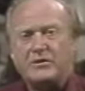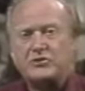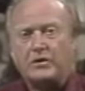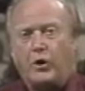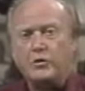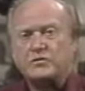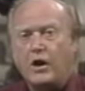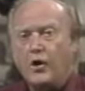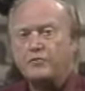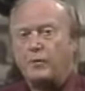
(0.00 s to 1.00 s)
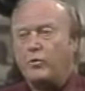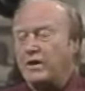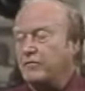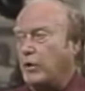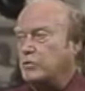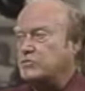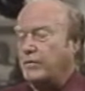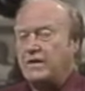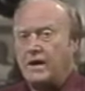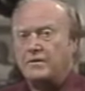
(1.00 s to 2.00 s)
as she goes from one of those to
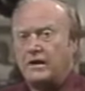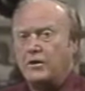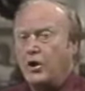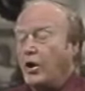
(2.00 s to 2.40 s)
the ending.